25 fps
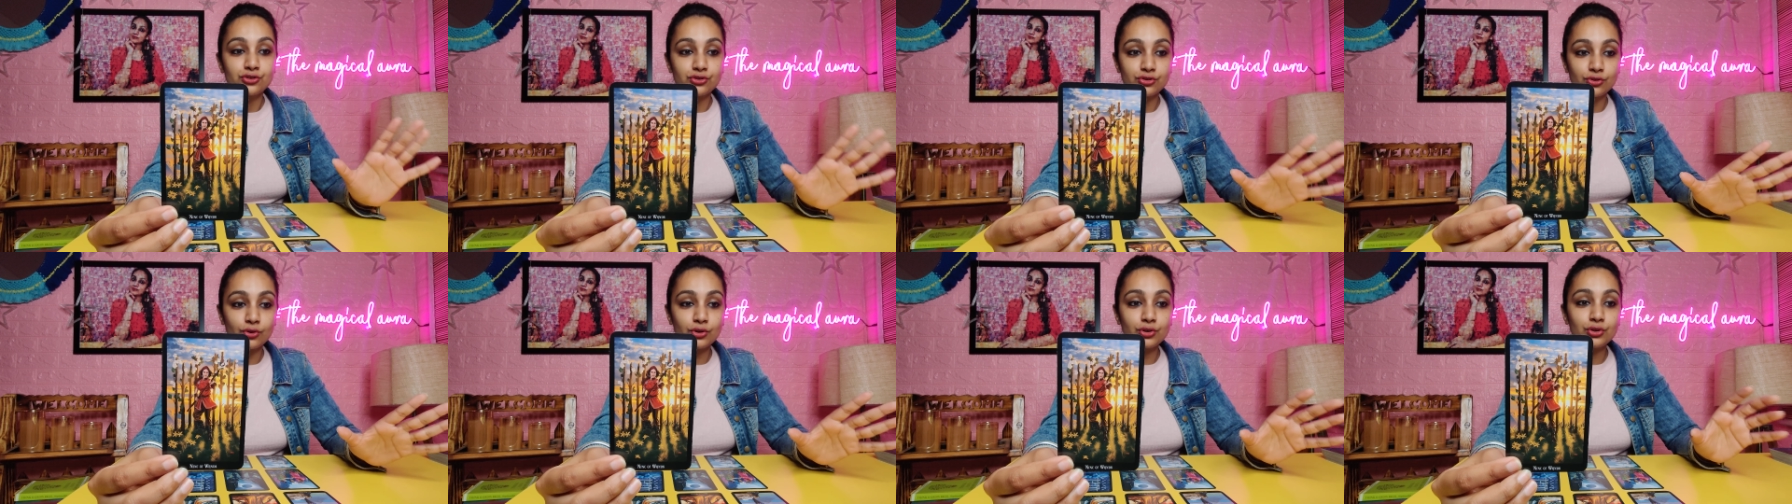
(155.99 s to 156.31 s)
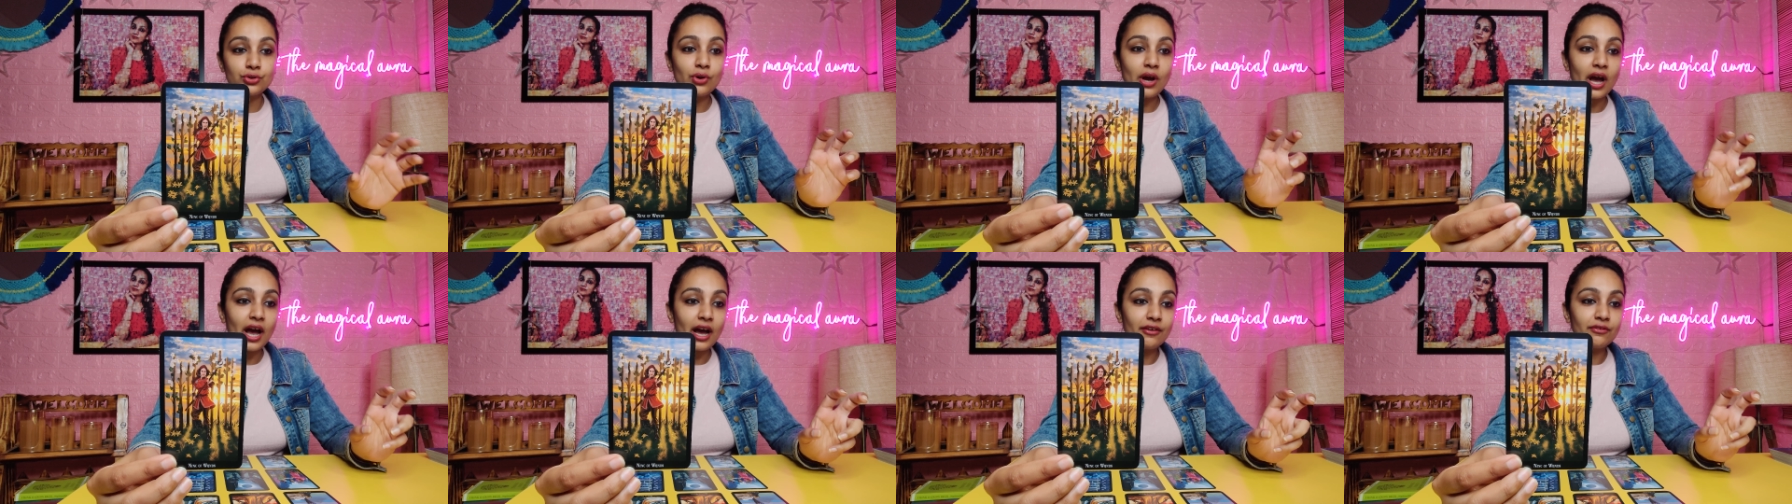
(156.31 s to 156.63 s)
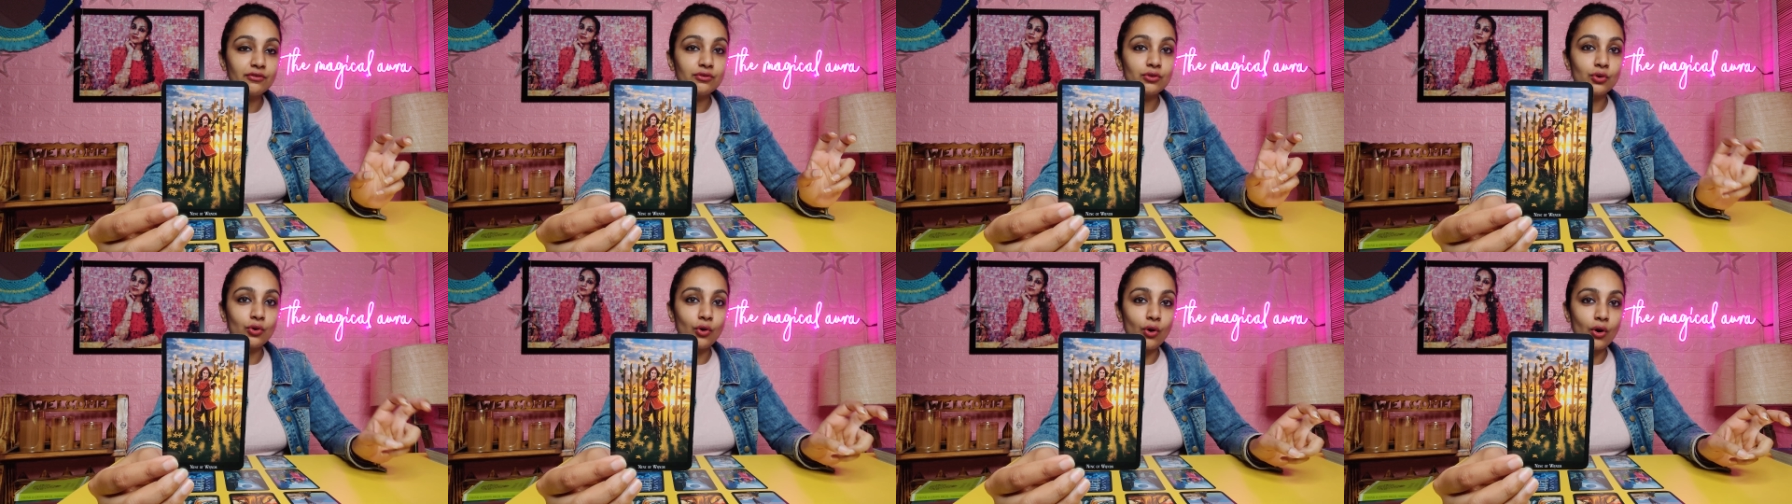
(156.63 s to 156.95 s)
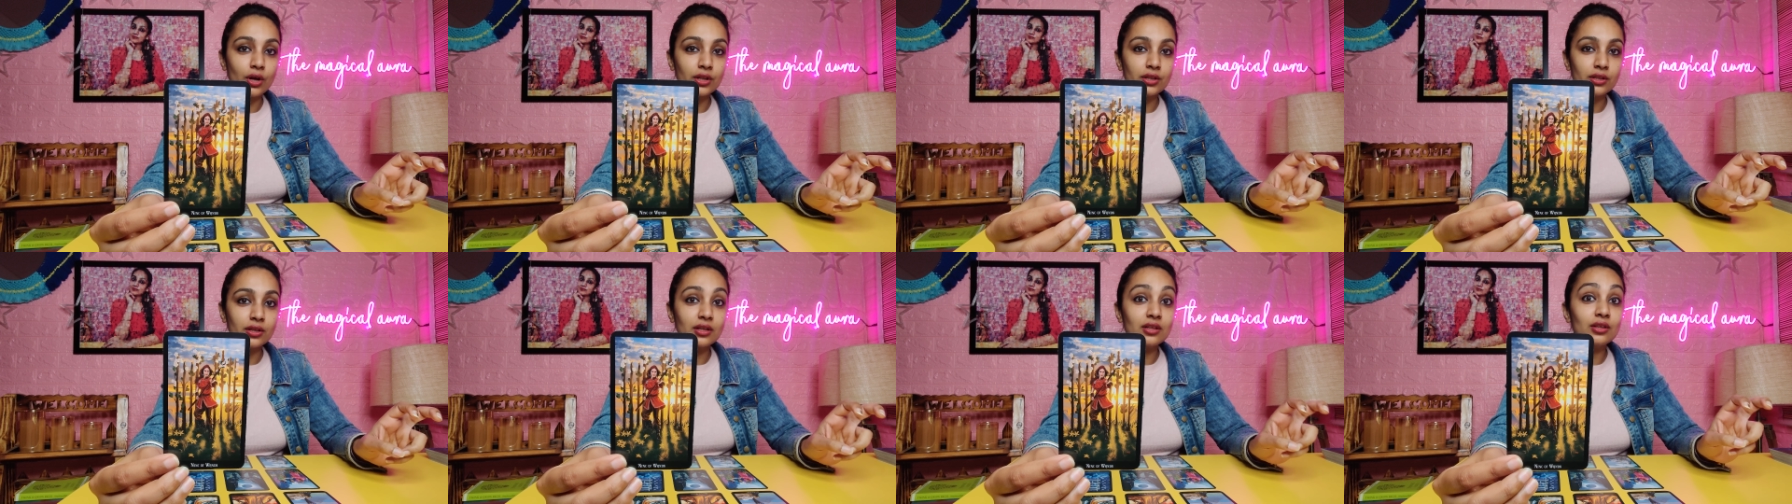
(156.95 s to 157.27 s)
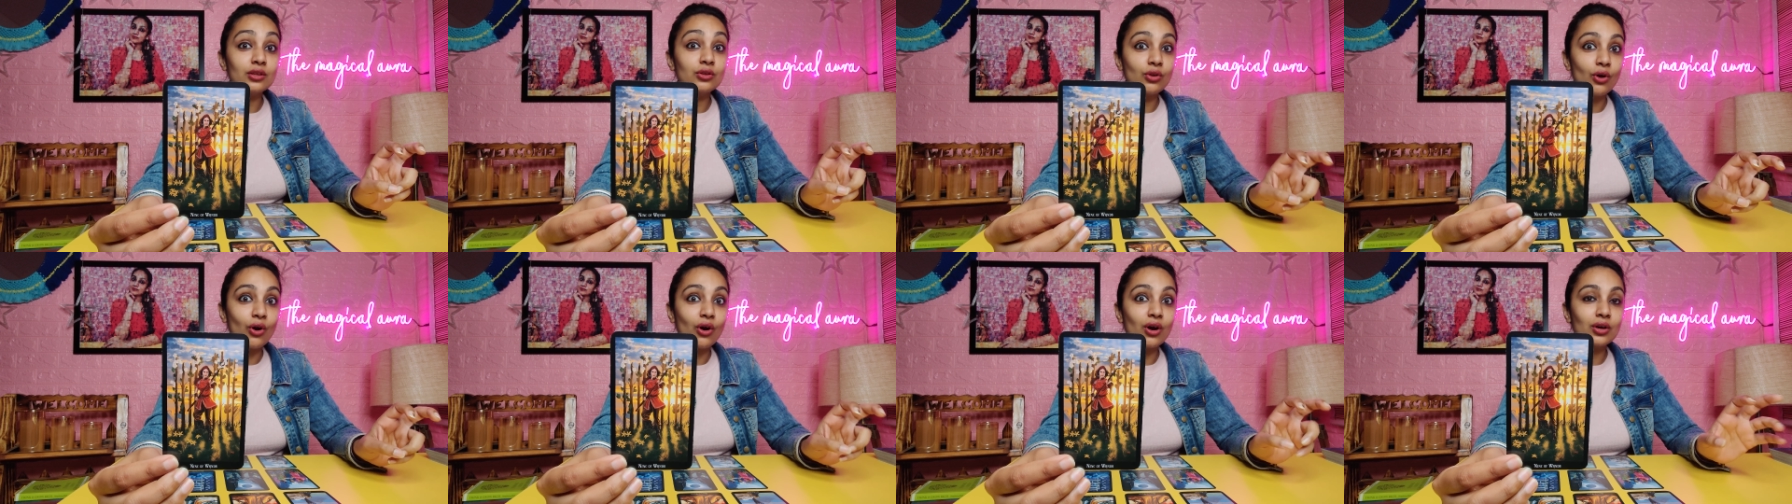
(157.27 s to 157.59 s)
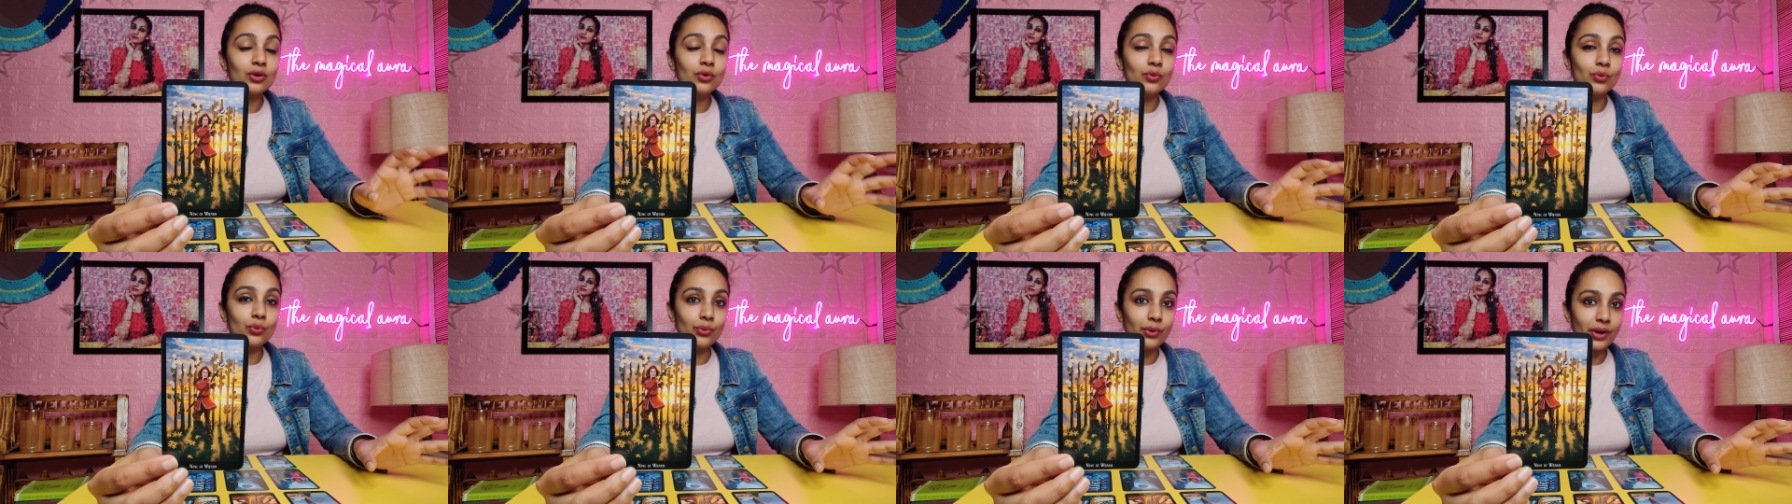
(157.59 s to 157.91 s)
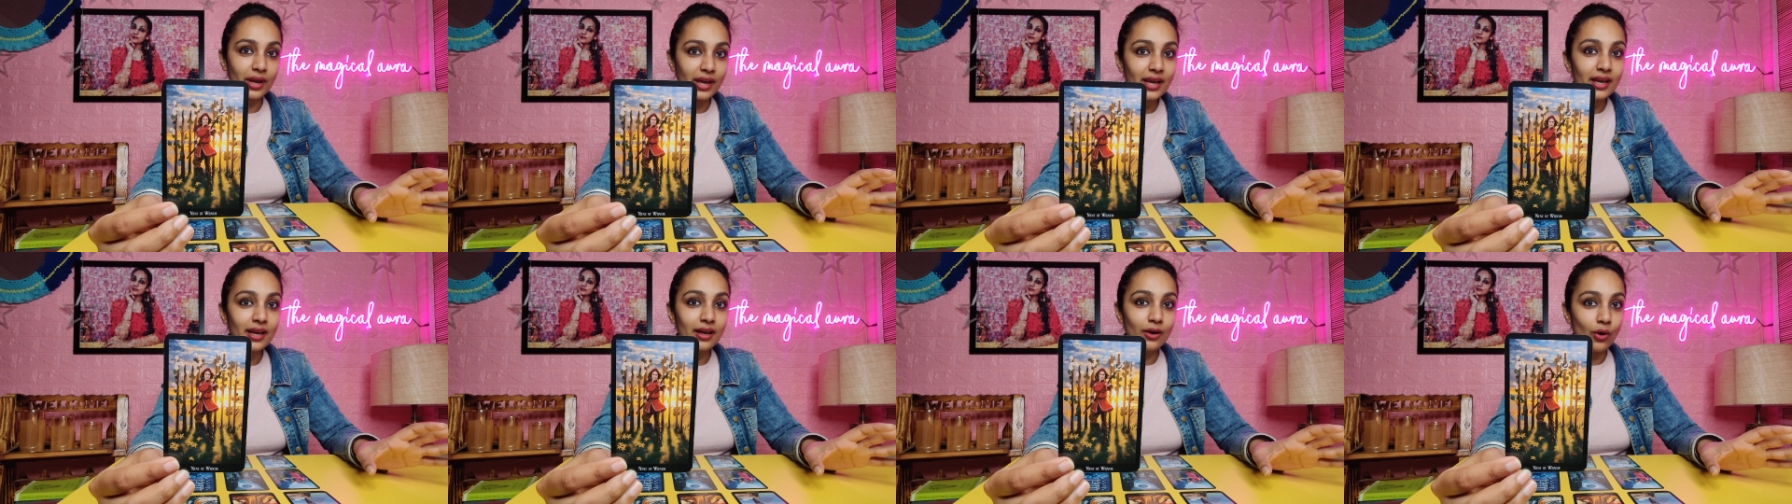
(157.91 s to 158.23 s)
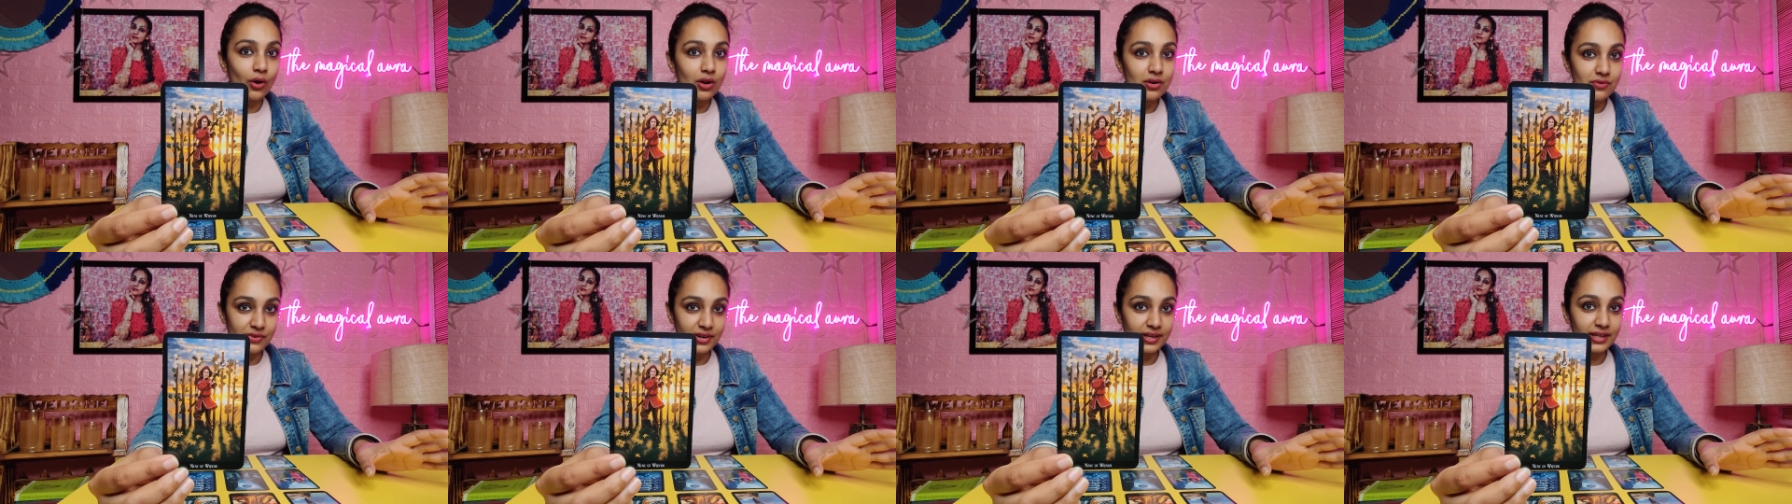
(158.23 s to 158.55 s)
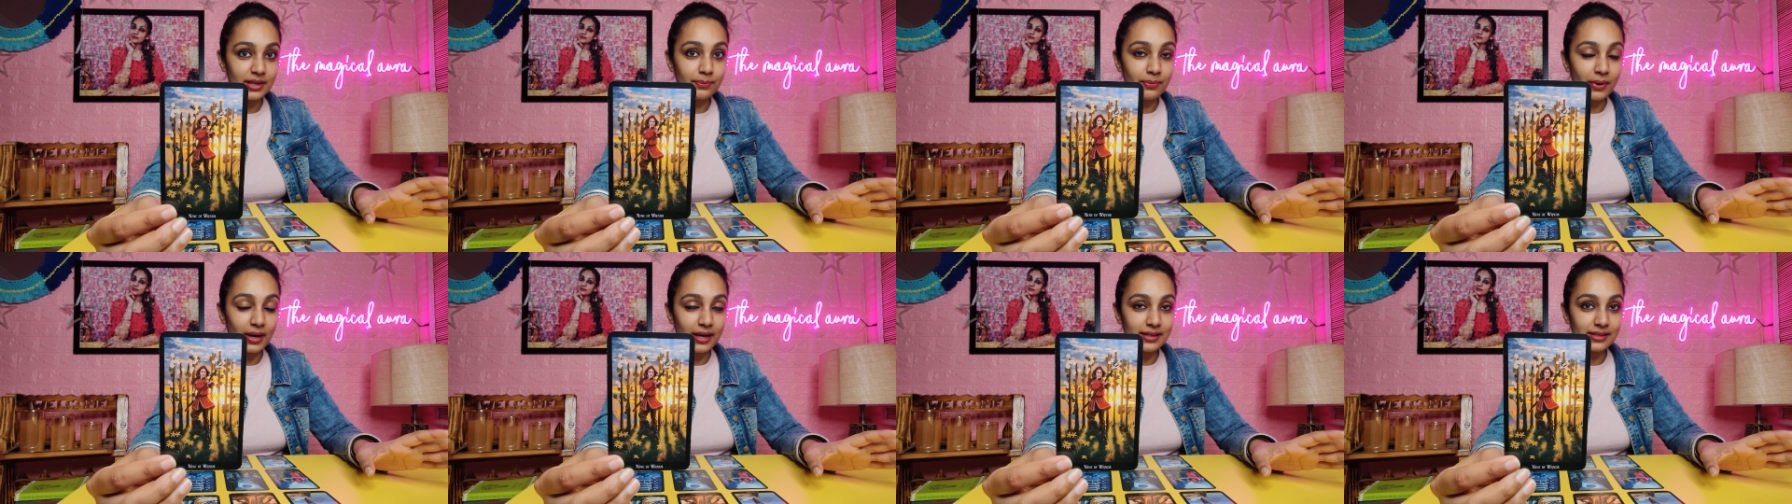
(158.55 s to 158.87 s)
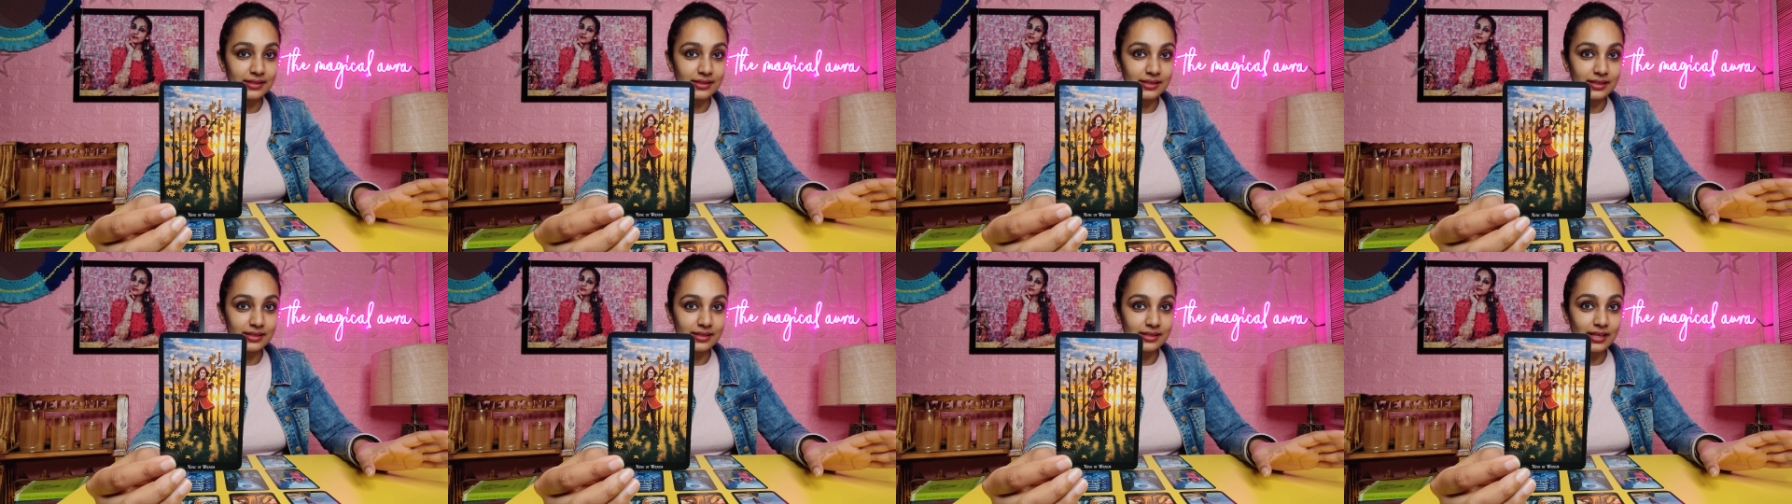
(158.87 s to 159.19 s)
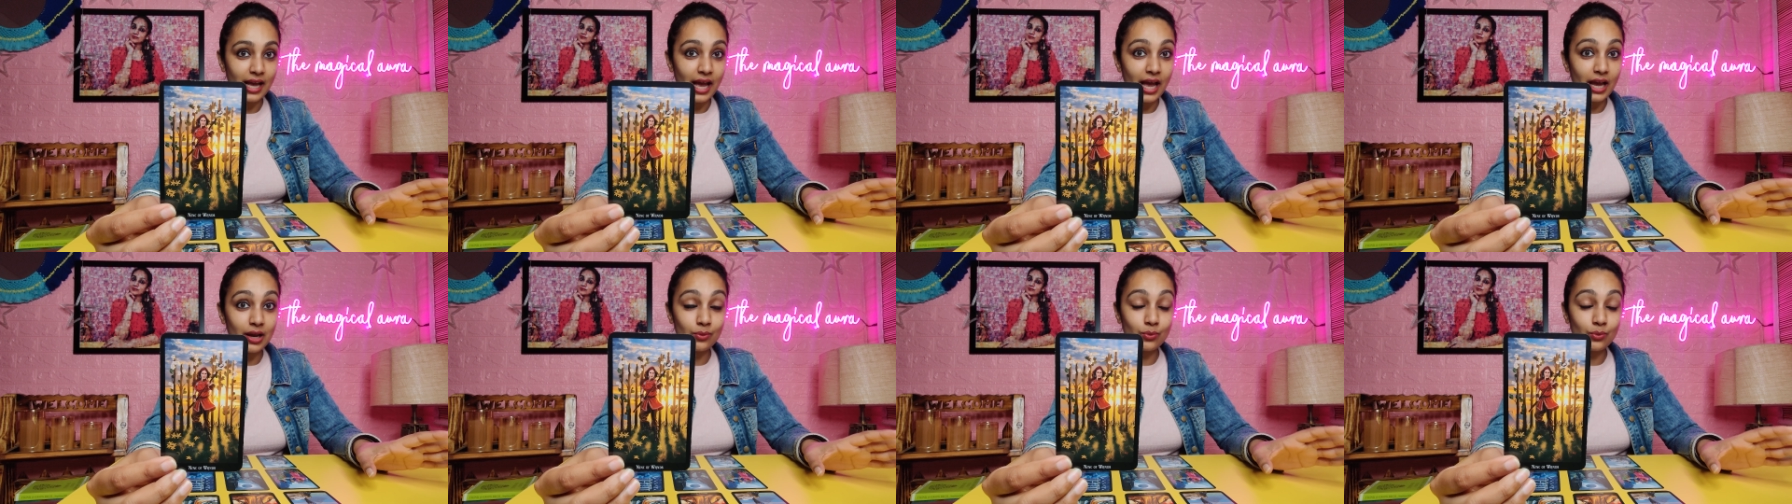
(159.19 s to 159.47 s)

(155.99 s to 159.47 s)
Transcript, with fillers: So you have gone a long way already, Pisces.